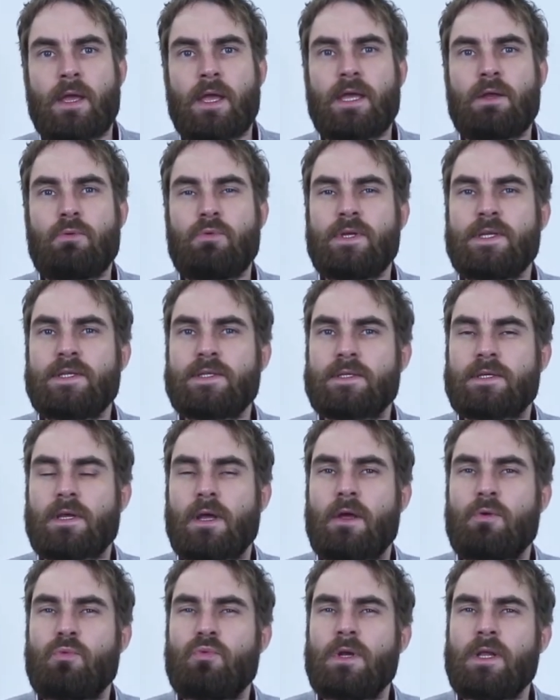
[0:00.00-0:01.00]
here is
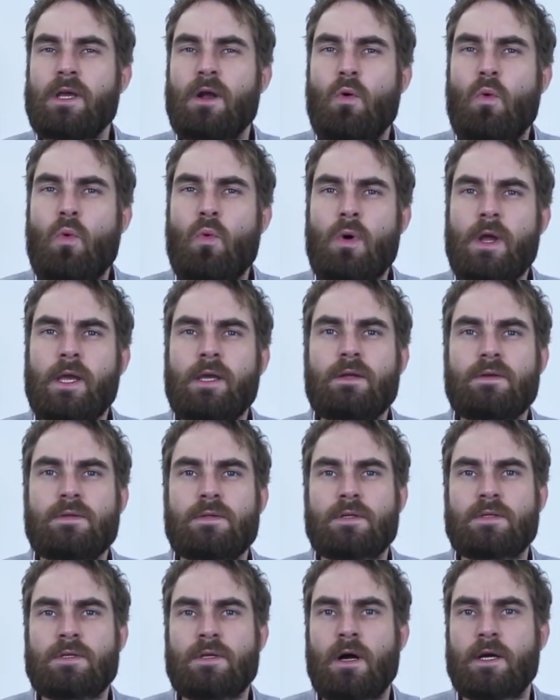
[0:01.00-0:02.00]
a really quick
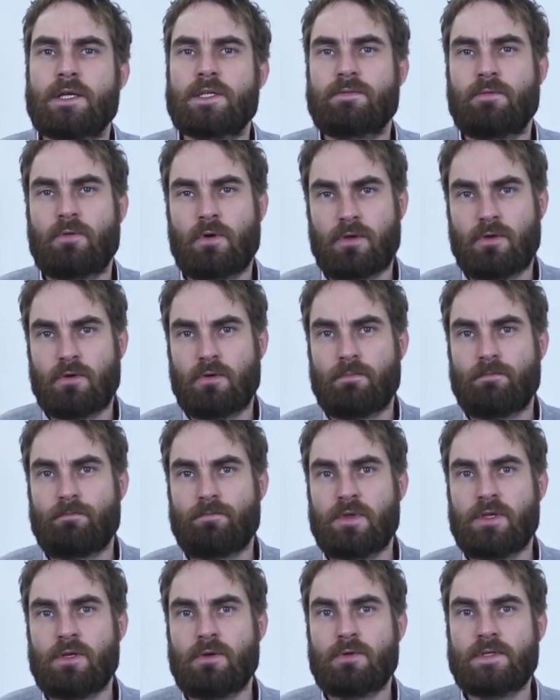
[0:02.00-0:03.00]
exercise for you.
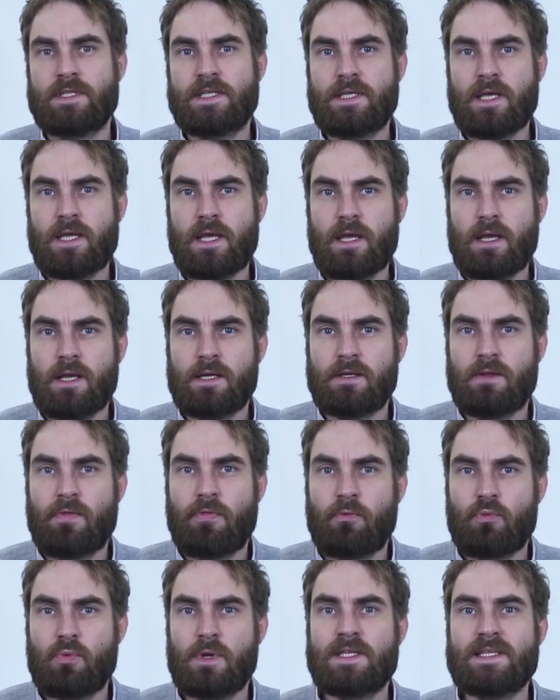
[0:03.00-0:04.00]
You'll see
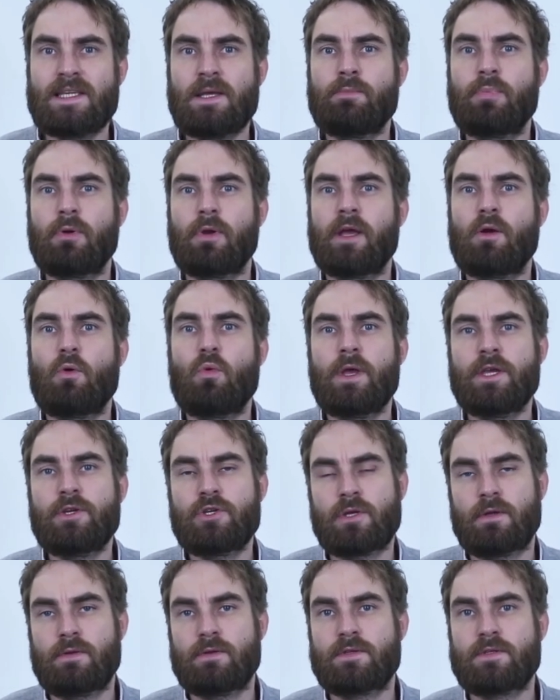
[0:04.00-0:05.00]
three simple
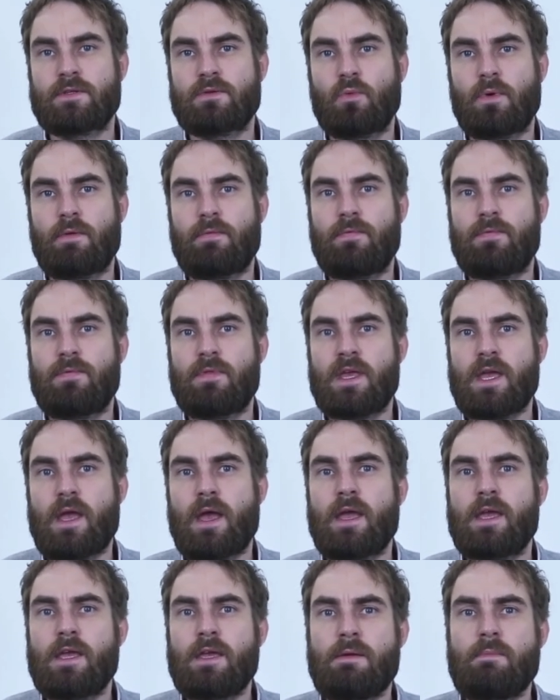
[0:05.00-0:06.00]
equations with
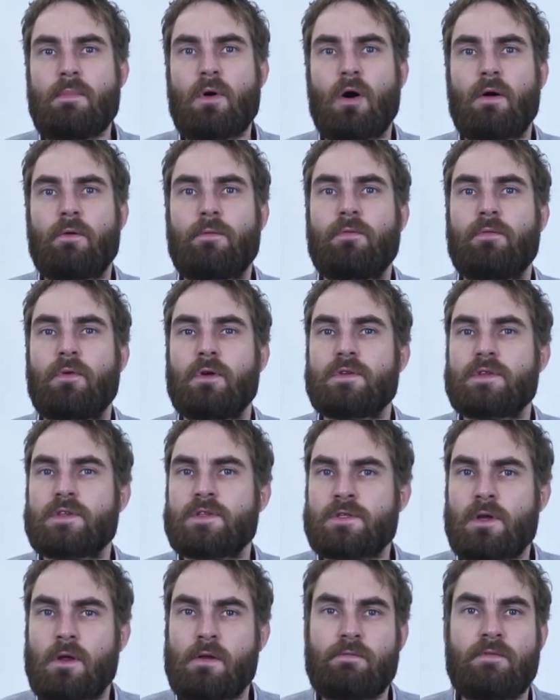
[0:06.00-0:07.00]
the aim of
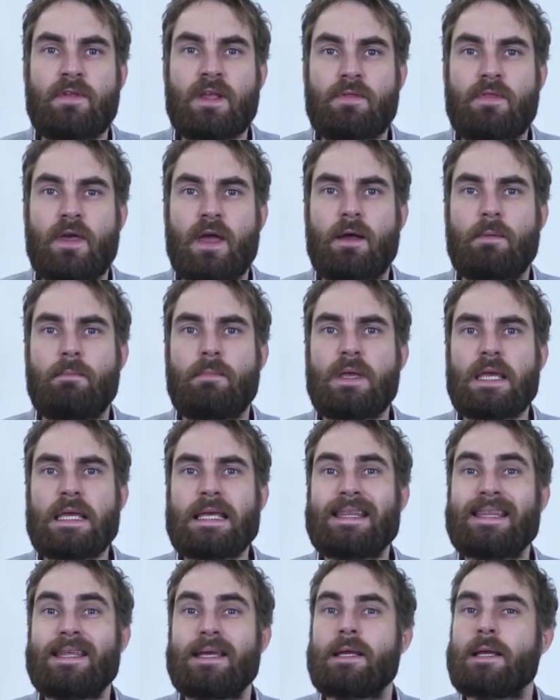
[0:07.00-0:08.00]
solving them
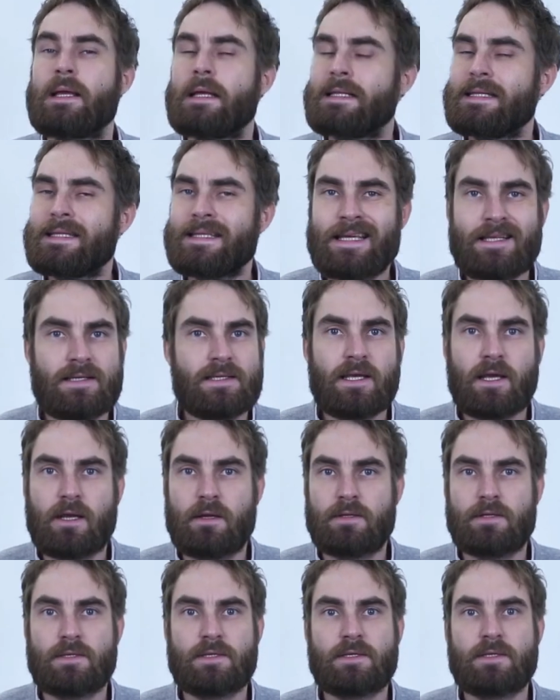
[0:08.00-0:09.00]
in 10
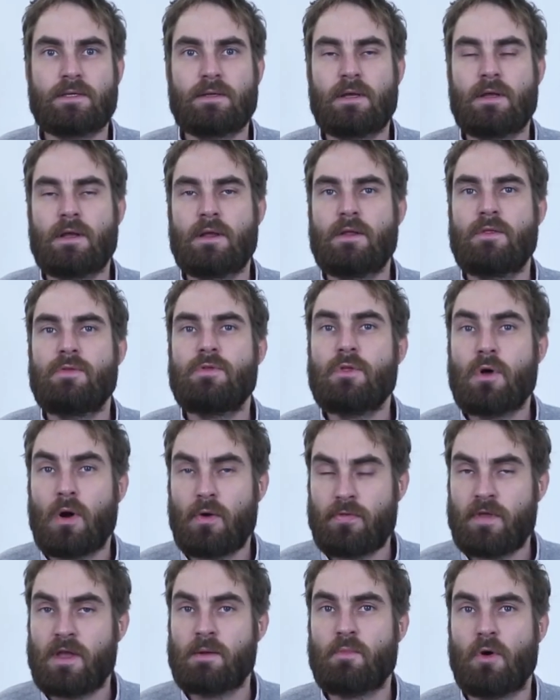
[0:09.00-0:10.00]
seconds,
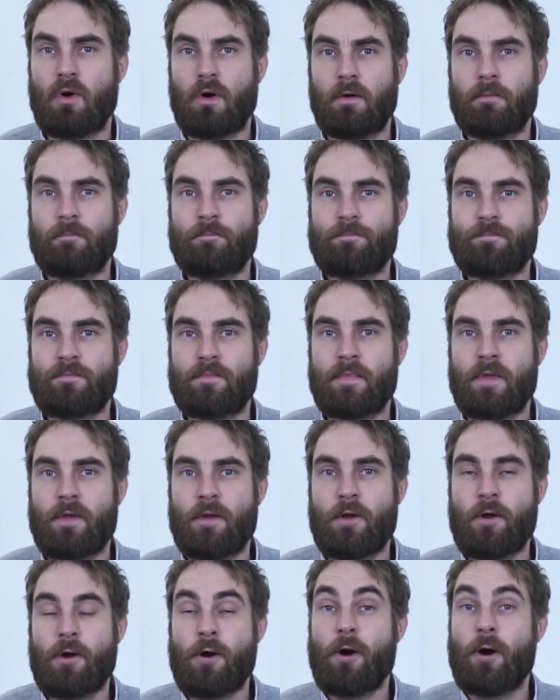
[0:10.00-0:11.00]
nothing more.
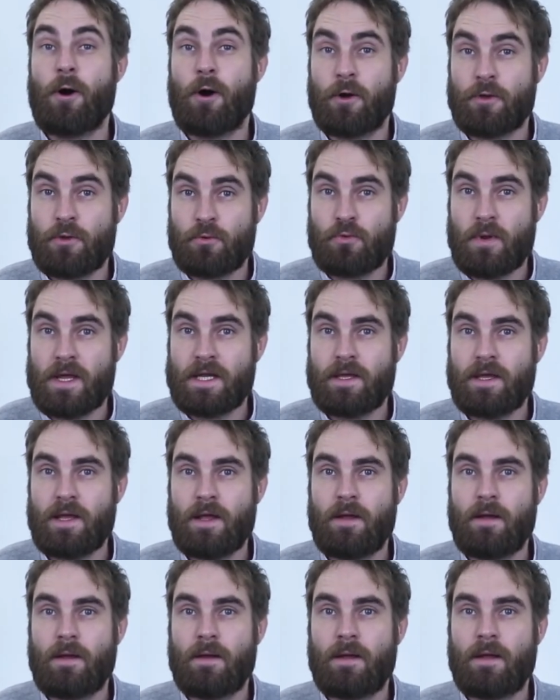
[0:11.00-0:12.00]
Are you
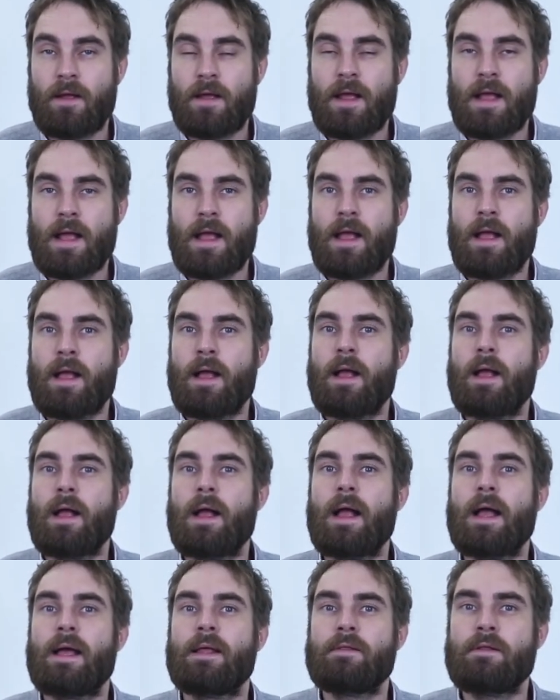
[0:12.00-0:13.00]
ready?
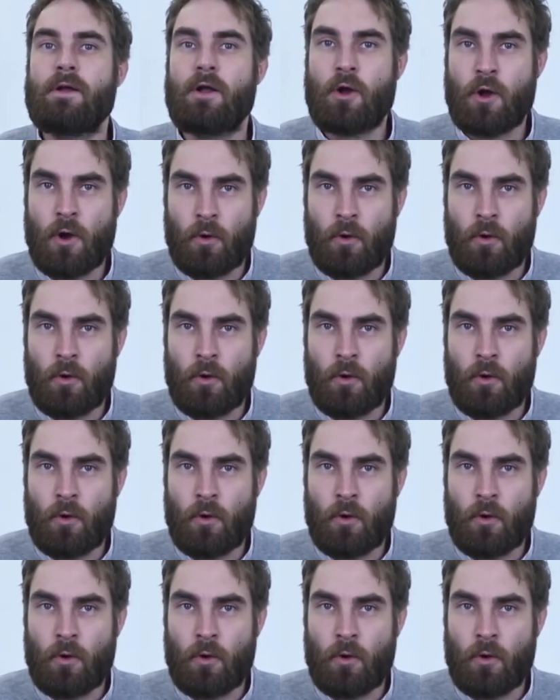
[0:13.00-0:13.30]
And